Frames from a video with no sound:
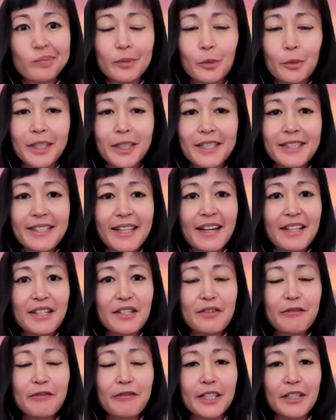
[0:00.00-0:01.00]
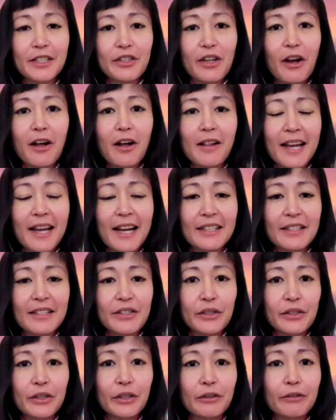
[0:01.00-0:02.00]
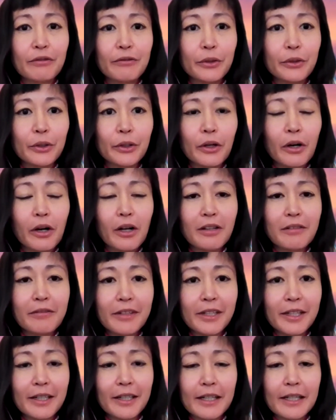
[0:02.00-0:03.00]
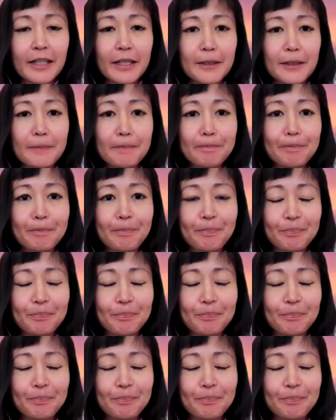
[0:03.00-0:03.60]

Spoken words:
one size fits all answer for all of it. I